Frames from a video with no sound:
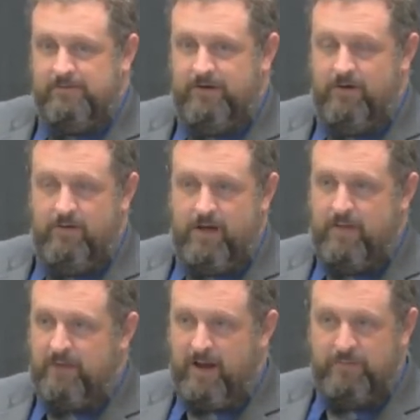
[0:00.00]
You know,
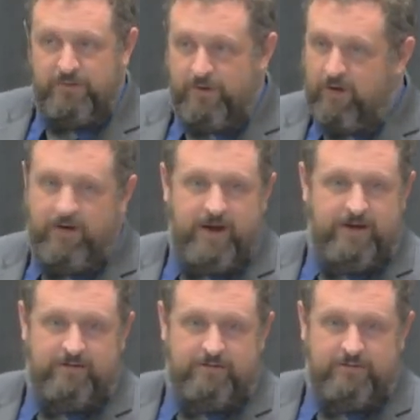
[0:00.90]
I'm, I'm doing all
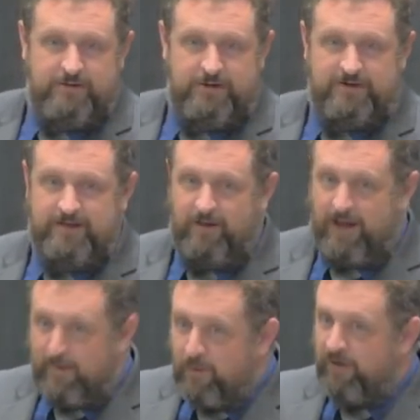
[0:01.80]
right. You can tell
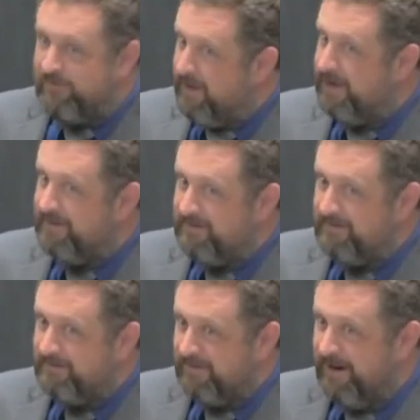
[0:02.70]
I'm well fed,
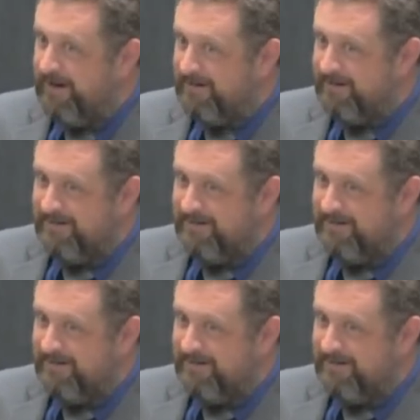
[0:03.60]
right?